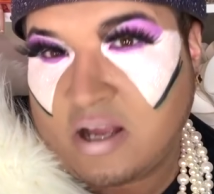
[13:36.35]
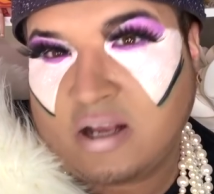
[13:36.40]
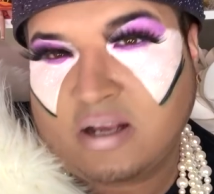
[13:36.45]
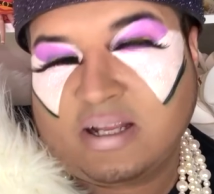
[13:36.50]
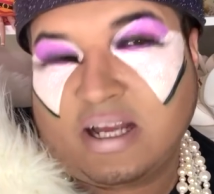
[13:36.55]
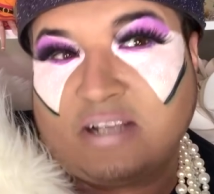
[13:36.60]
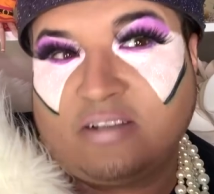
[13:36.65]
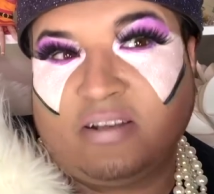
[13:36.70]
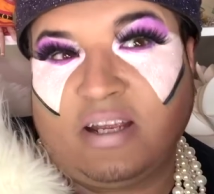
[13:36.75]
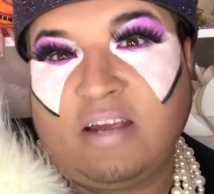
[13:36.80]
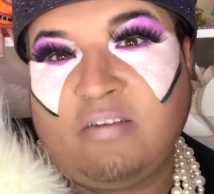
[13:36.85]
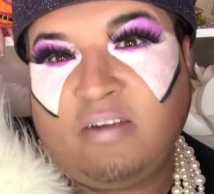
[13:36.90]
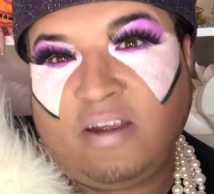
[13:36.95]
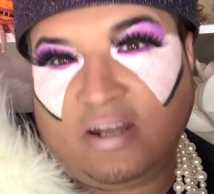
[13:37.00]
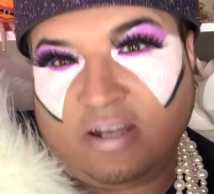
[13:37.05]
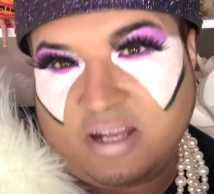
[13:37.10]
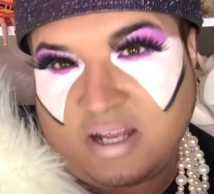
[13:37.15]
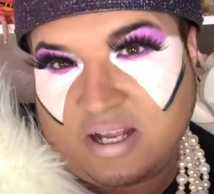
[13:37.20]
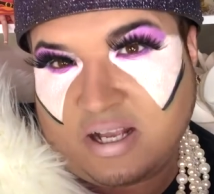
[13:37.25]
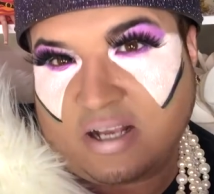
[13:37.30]
That's, if he
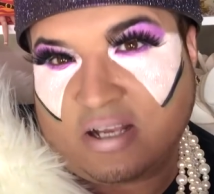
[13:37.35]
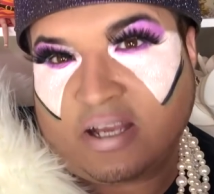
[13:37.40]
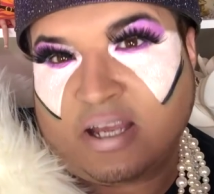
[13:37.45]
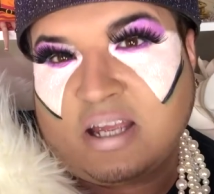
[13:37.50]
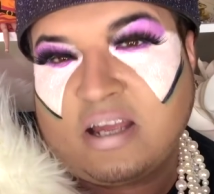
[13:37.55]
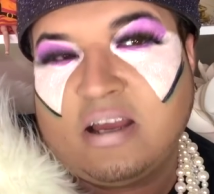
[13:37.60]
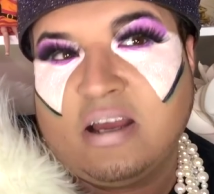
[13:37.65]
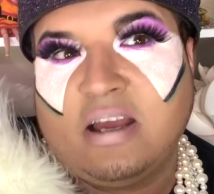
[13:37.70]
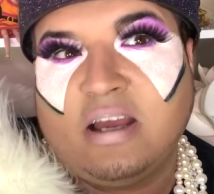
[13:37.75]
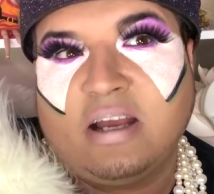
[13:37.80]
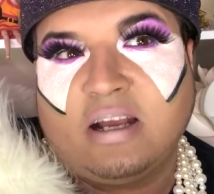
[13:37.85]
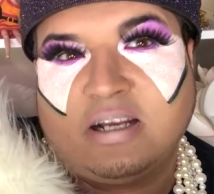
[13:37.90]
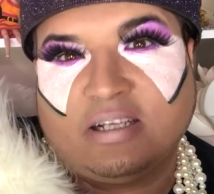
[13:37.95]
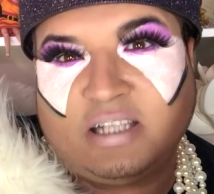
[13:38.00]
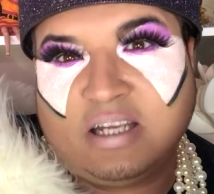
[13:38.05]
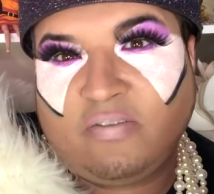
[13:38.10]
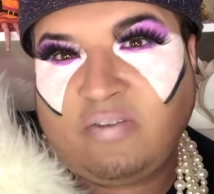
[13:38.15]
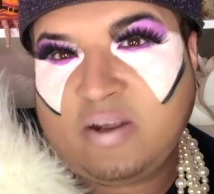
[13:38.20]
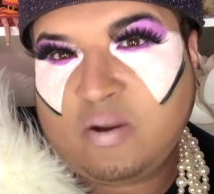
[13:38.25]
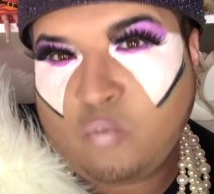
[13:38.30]
did,
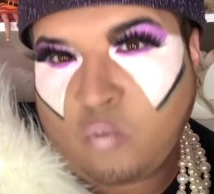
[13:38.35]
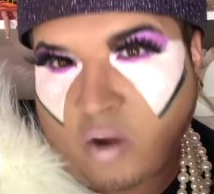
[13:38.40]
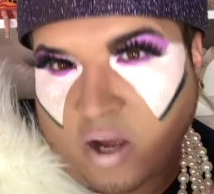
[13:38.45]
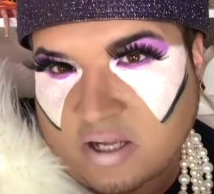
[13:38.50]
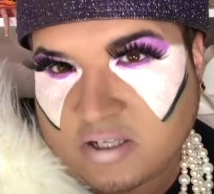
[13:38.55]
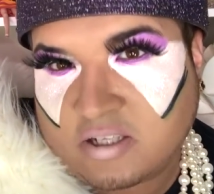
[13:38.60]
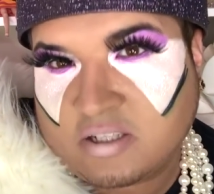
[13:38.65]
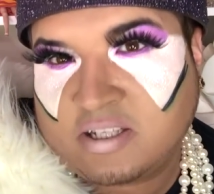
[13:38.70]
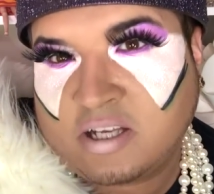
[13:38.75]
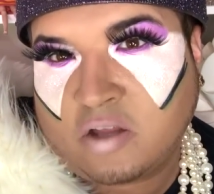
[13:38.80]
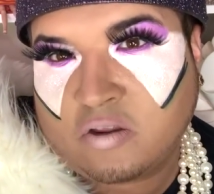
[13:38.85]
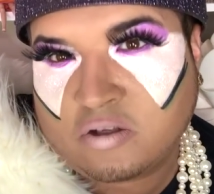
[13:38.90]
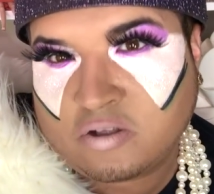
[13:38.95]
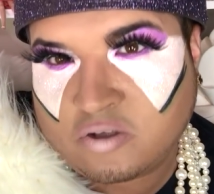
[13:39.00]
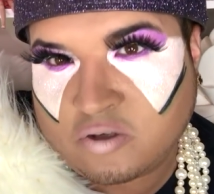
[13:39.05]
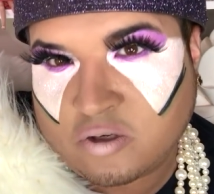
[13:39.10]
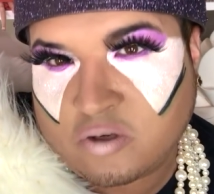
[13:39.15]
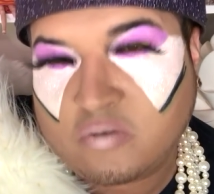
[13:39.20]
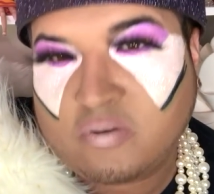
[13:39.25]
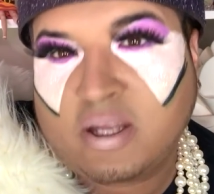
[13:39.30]
because if he wanted to tell the
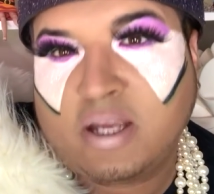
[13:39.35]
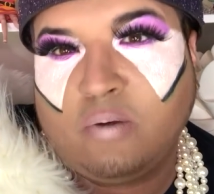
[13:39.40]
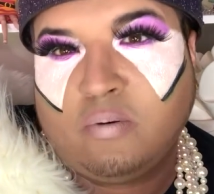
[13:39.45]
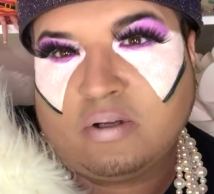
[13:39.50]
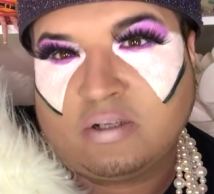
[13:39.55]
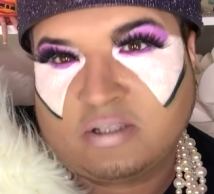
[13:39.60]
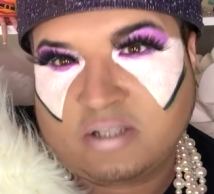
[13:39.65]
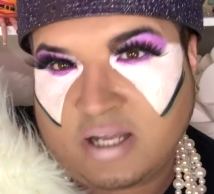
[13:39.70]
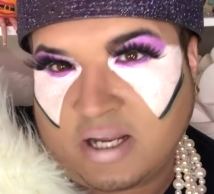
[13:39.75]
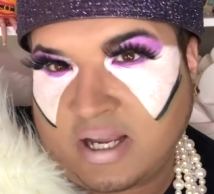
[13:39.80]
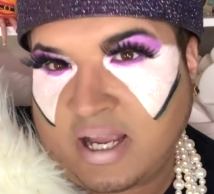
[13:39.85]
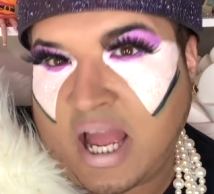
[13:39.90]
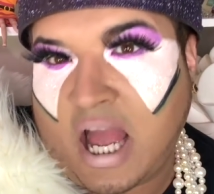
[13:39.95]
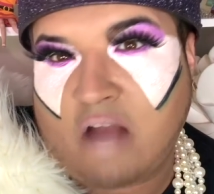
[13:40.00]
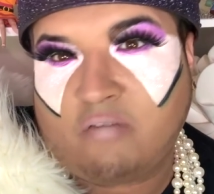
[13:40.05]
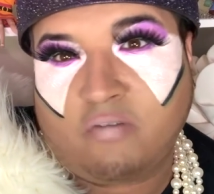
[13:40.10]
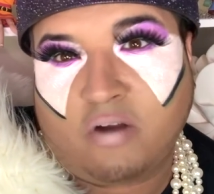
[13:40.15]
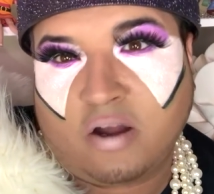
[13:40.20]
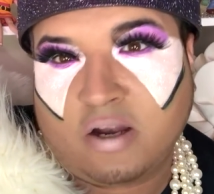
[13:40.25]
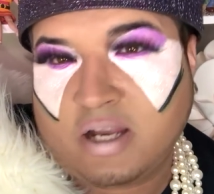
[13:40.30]
truth, he would have said,
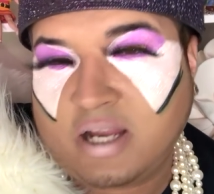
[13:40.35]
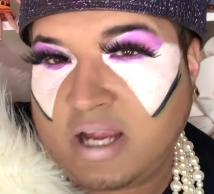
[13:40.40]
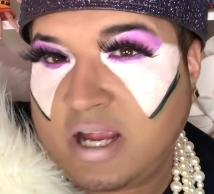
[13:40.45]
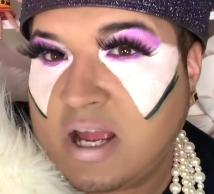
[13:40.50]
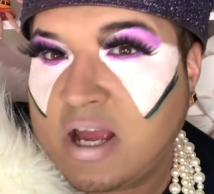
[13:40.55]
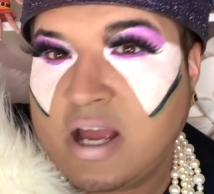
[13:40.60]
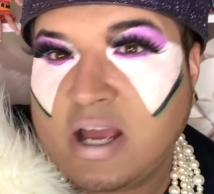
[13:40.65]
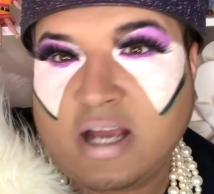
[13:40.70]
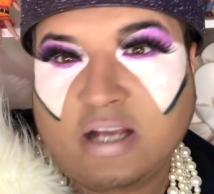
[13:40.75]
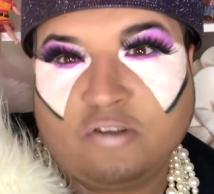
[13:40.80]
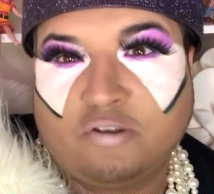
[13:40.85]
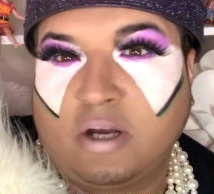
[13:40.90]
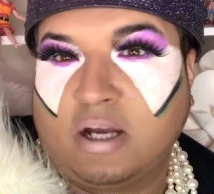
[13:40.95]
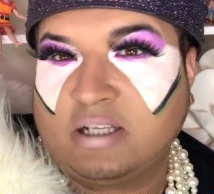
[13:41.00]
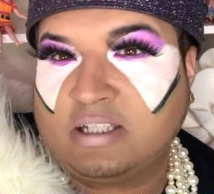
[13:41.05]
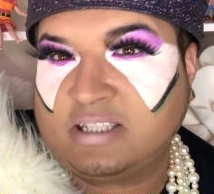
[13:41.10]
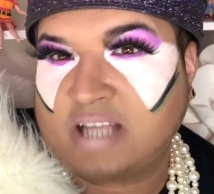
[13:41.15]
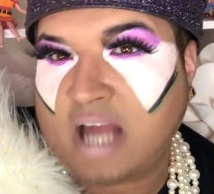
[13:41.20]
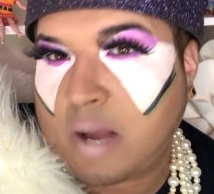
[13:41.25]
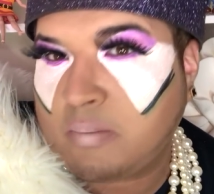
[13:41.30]
Kat Von D is
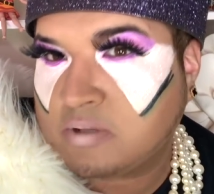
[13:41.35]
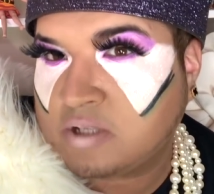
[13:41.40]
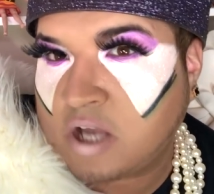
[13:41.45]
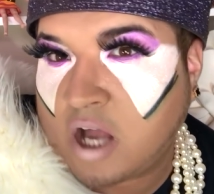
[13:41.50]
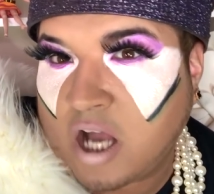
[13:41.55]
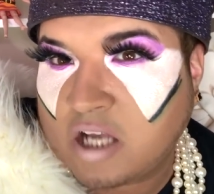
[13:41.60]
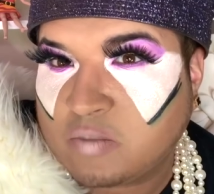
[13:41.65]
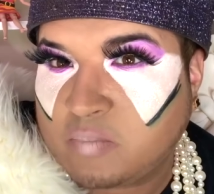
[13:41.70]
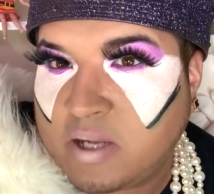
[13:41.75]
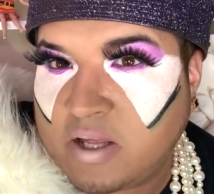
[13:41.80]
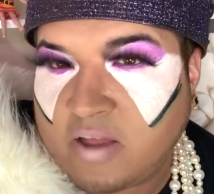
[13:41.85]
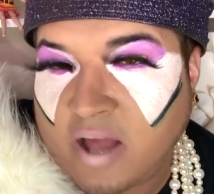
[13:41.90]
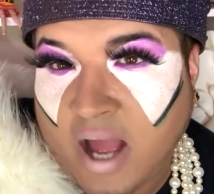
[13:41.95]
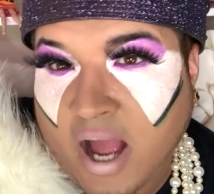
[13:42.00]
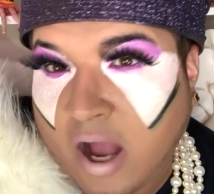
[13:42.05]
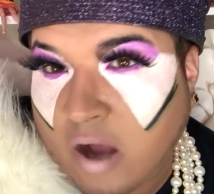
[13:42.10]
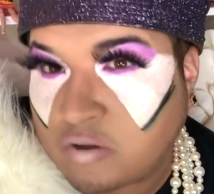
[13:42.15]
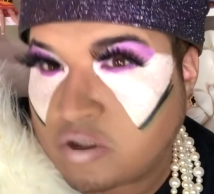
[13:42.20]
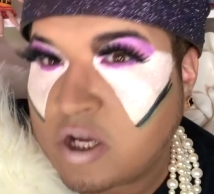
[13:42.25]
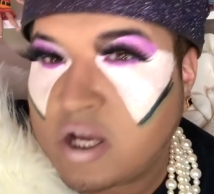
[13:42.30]
trying to sabotage me the
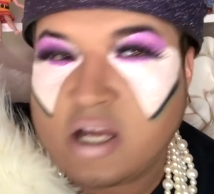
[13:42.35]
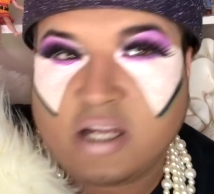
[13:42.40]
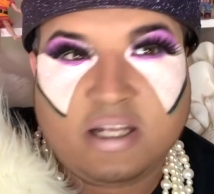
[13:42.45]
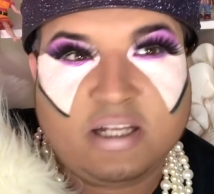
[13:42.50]
house.